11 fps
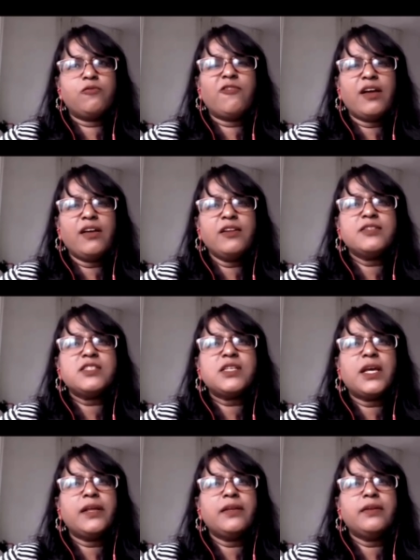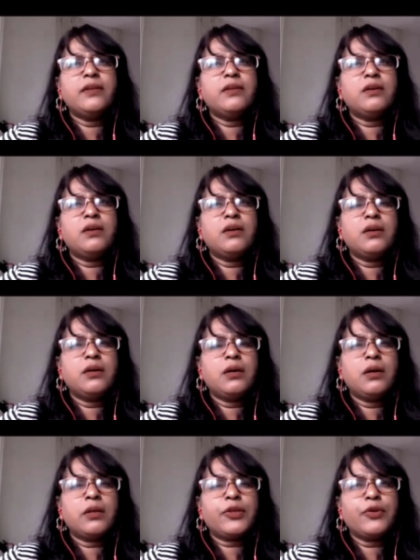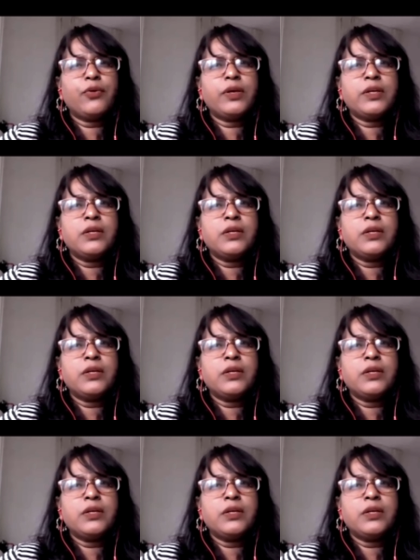violence and uh, you know